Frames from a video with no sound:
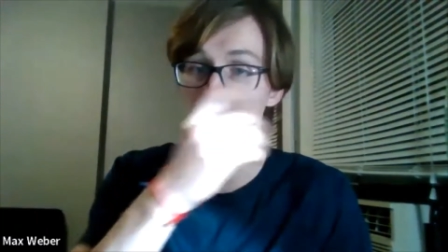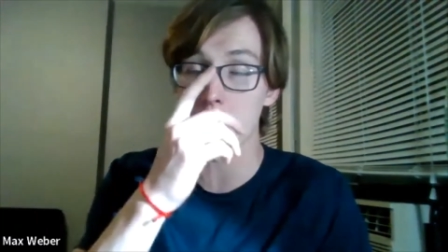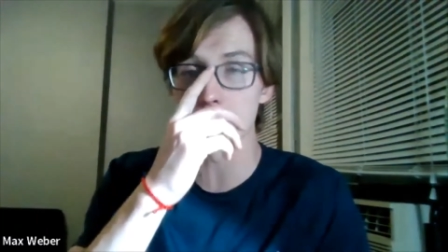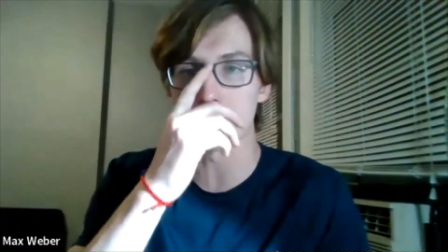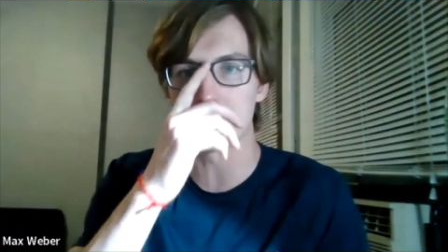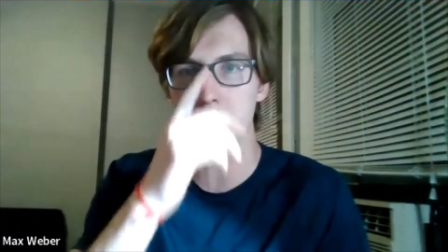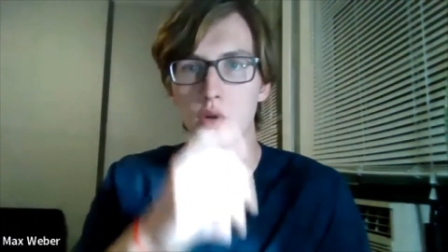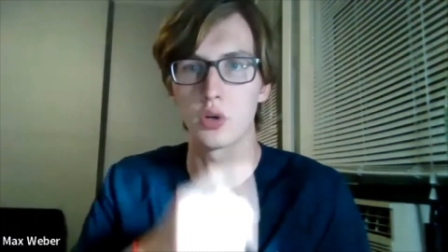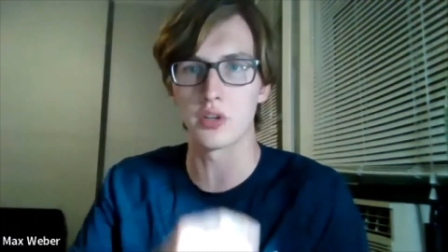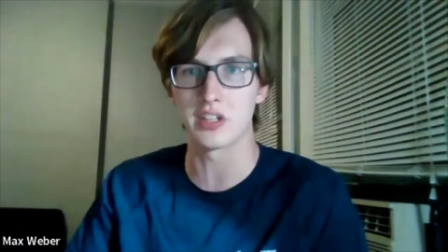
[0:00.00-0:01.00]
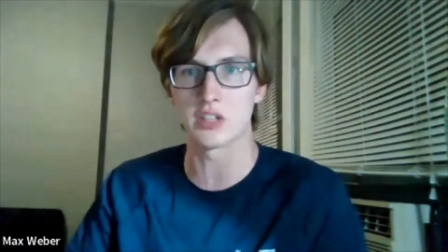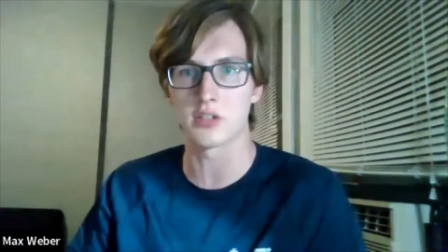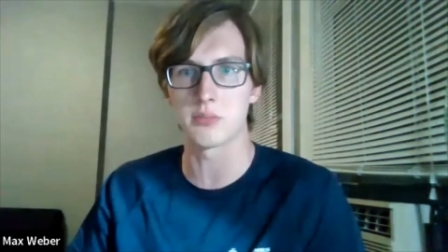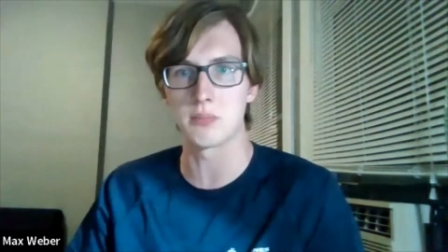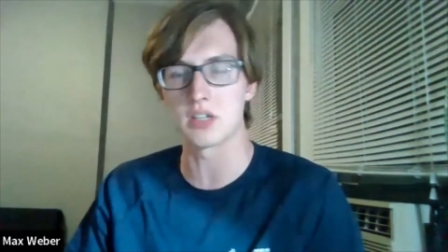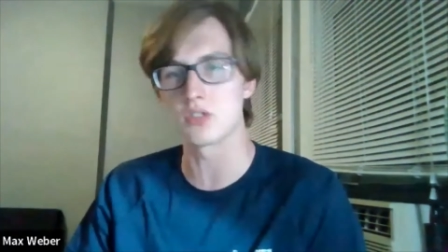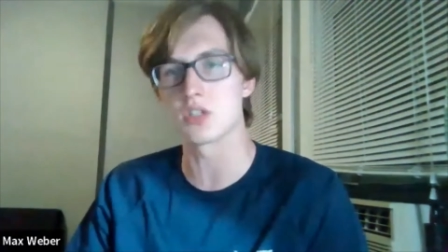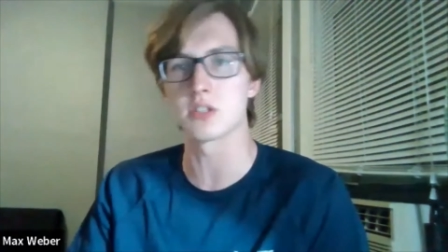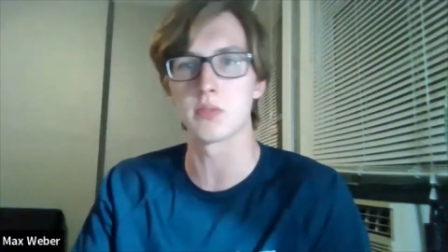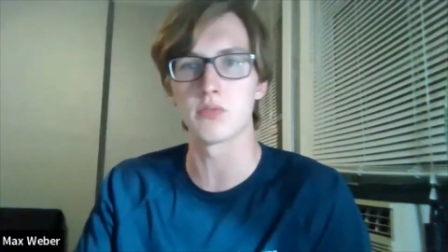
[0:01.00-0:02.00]
goes well to it, or do you think it's going to be a big
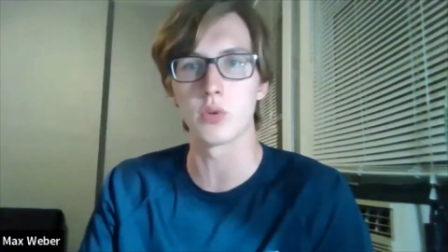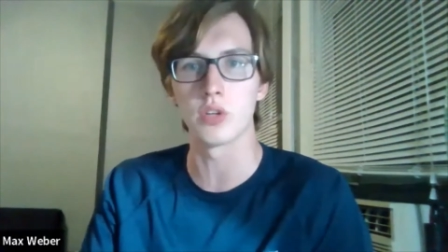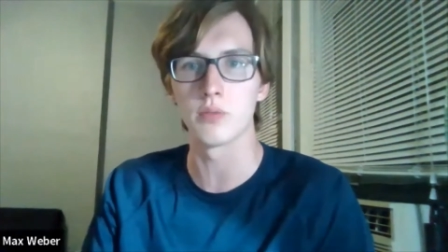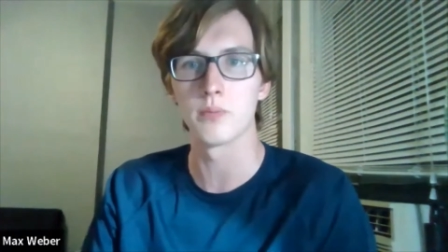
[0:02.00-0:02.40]
adjustment for you?